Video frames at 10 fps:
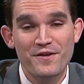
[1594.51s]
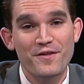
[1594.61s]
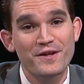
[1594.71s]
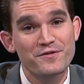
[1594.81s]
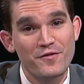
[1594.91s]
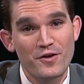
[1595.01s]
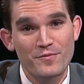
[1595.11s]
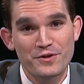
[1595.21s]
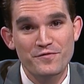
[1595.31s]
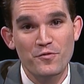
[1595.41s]
Thank you very
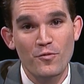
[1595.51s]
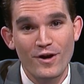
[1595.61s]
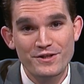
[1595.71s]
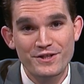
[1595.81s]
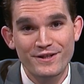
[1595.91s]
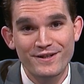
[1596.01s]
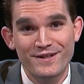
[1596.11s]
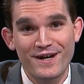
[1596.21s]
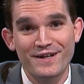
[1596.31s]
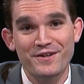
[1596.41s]
much for watching,
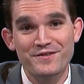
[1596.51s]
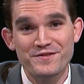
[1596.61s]
and I'll